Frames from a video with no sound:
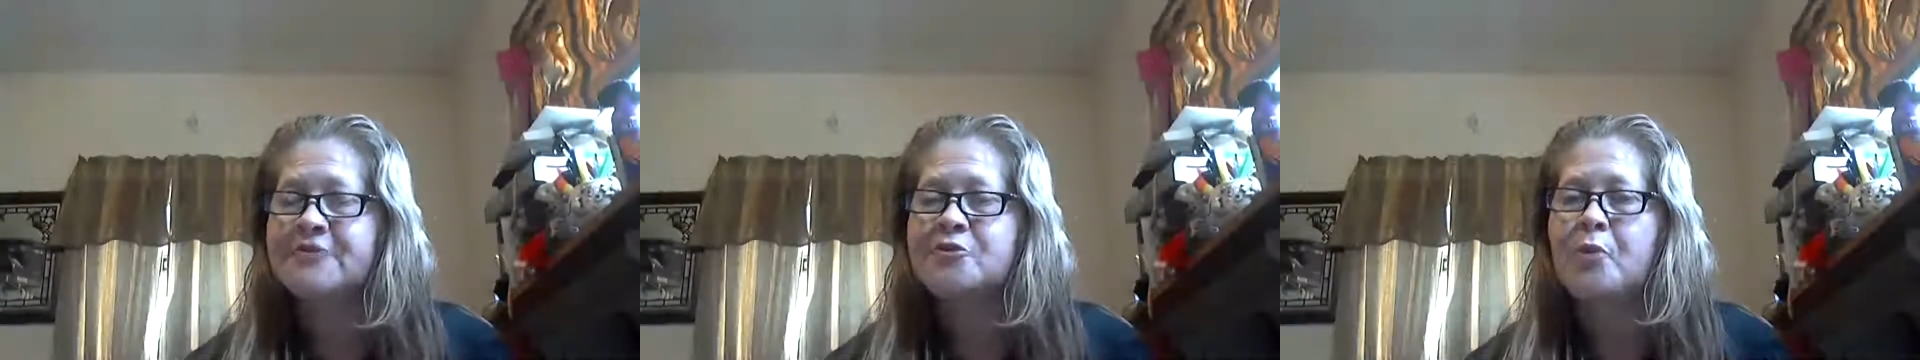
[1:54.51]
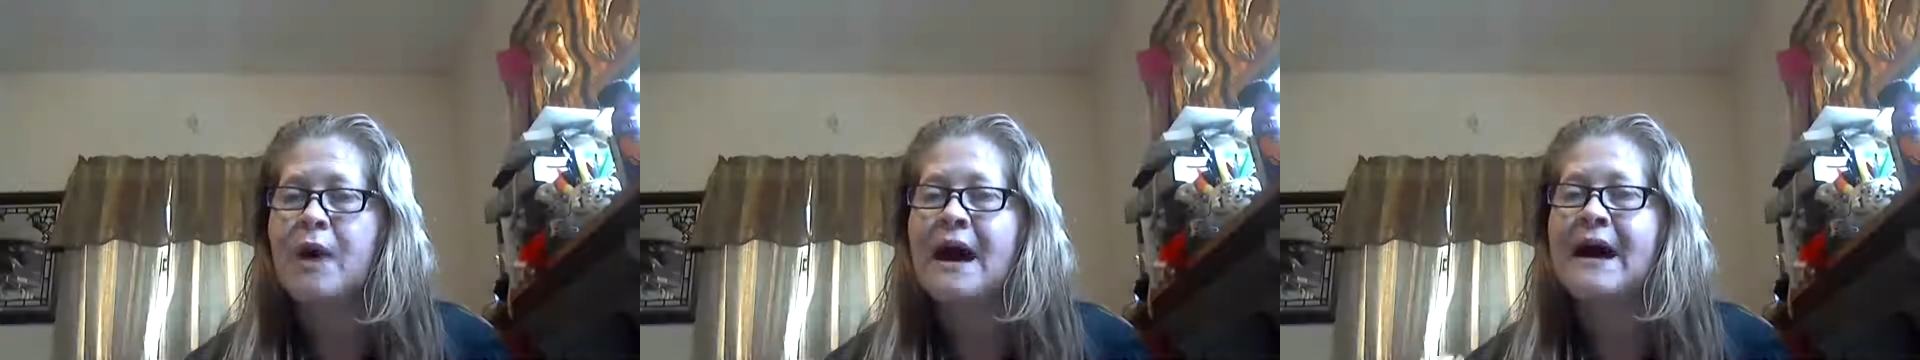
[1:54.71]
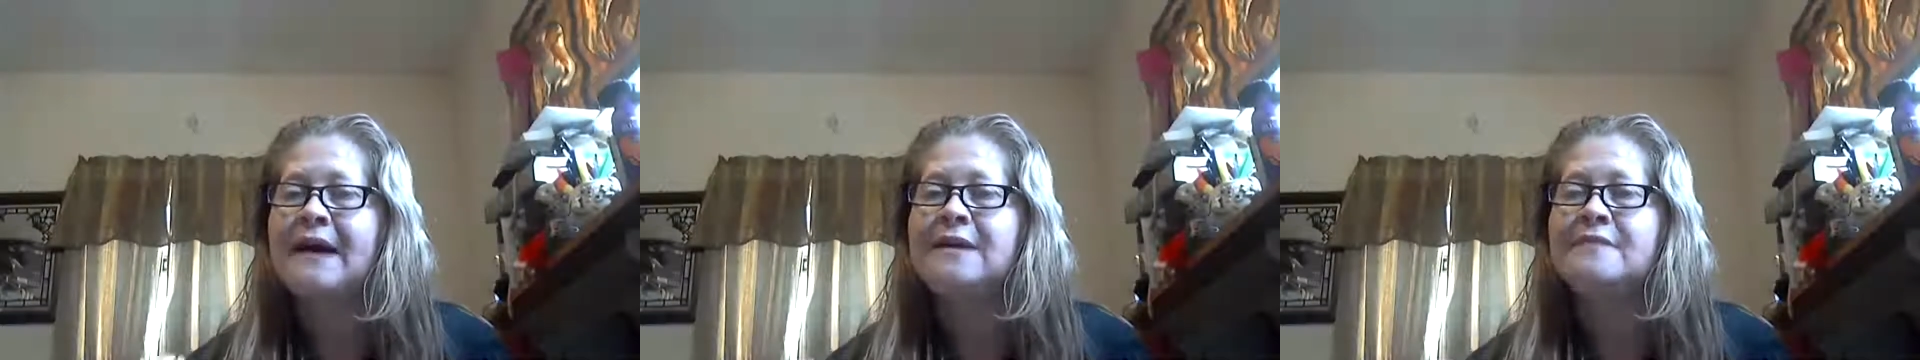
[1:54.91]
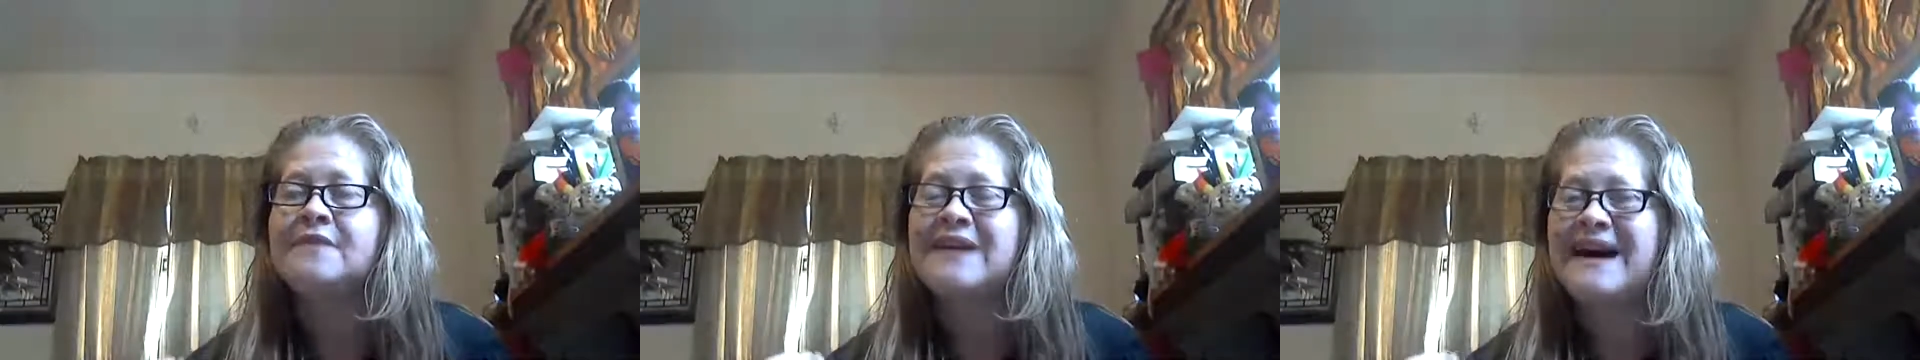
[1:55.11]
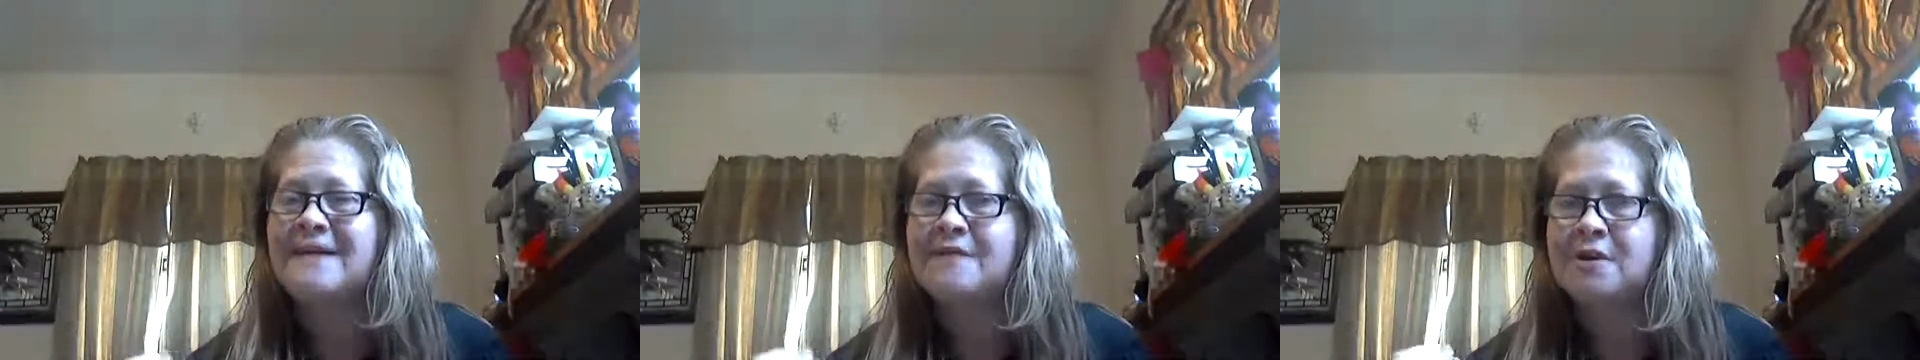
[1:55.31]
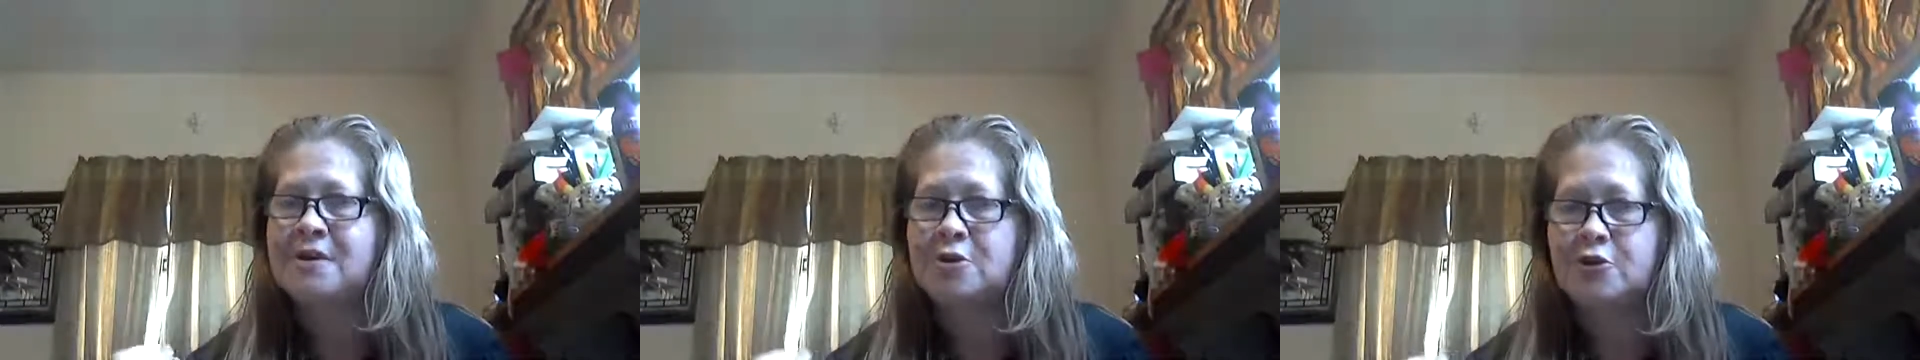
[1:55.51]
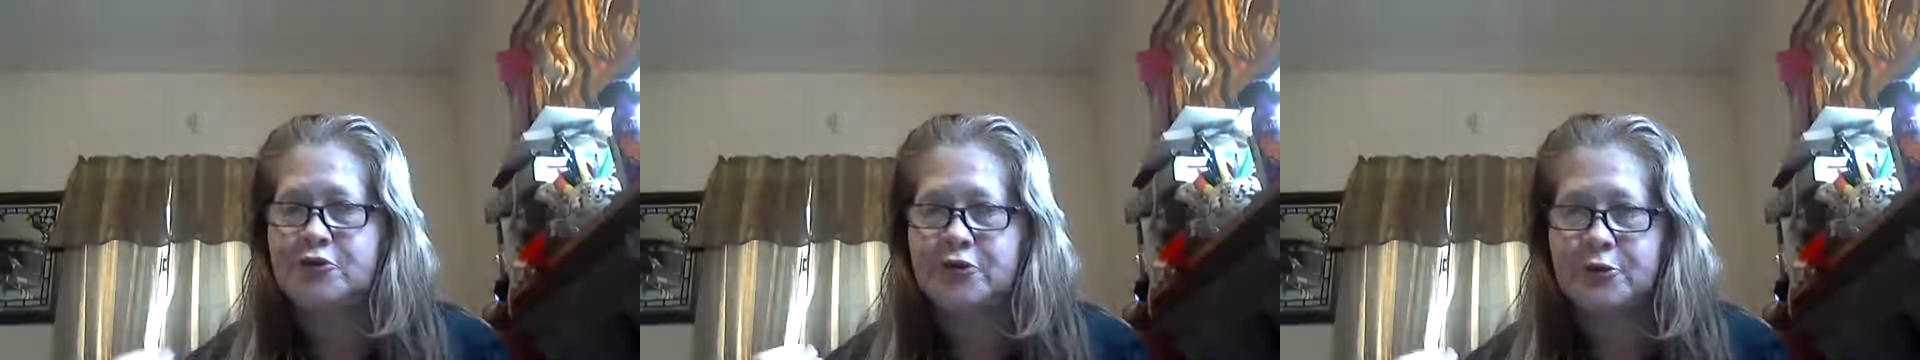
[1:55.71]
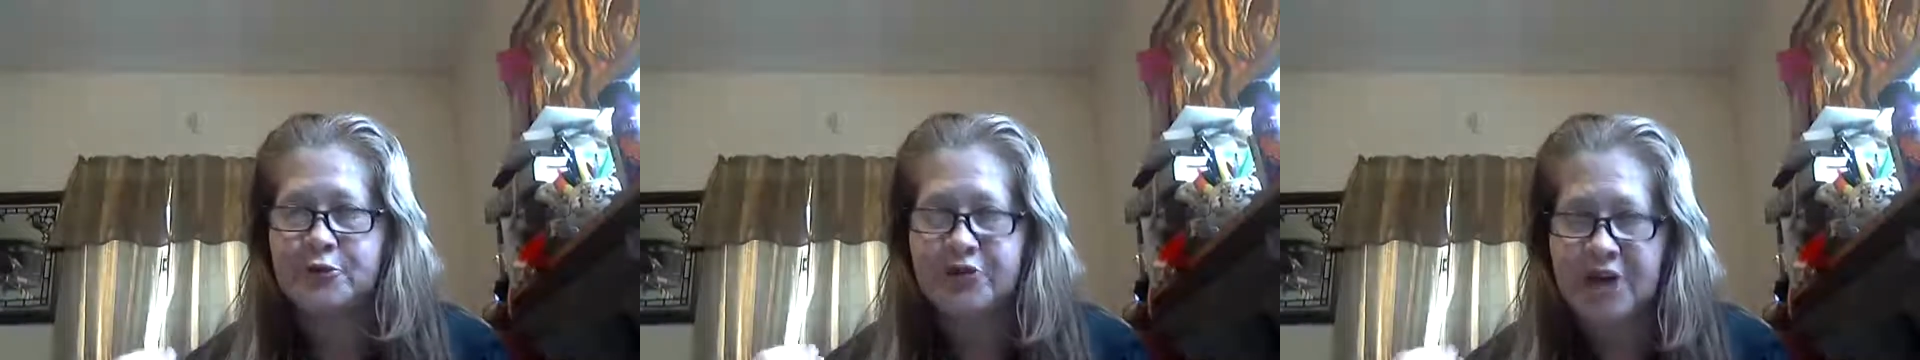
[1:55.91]
That's why I even have a
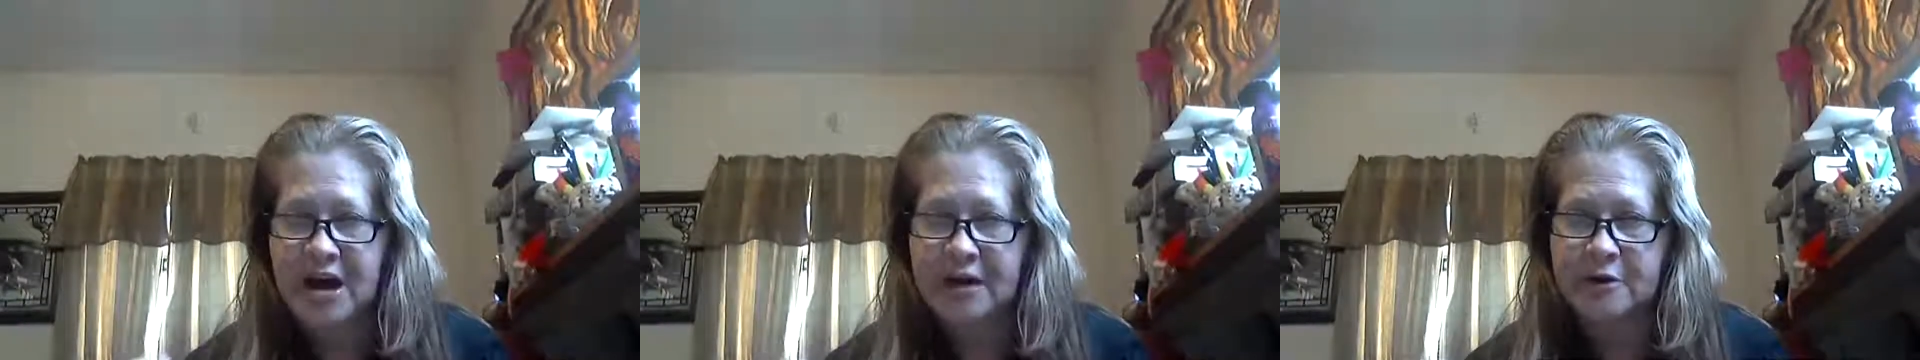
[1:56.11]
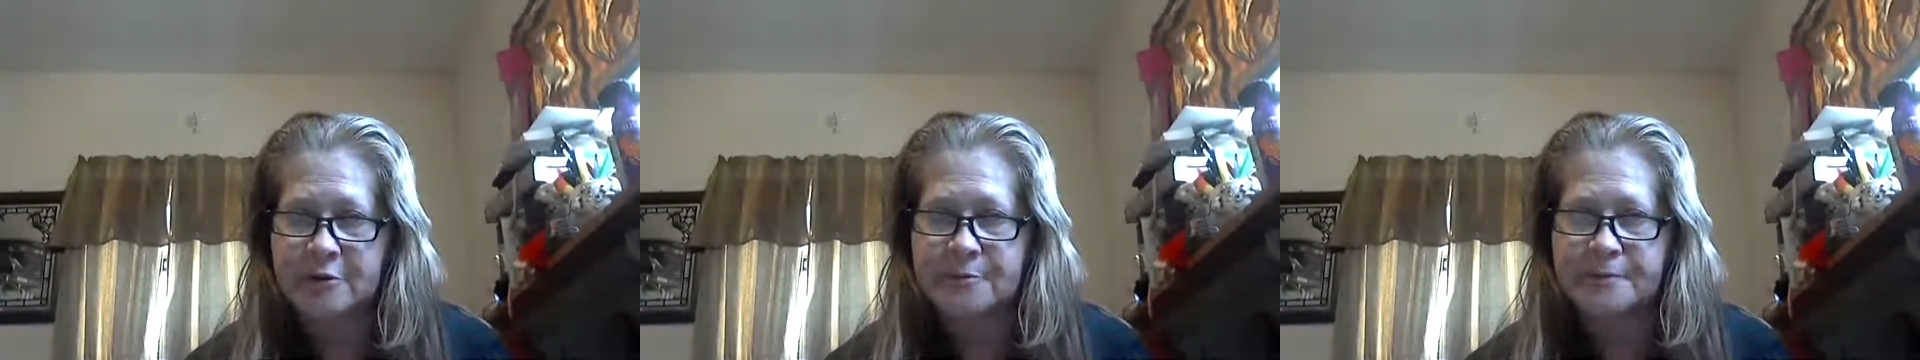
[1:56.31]
YouTube channel.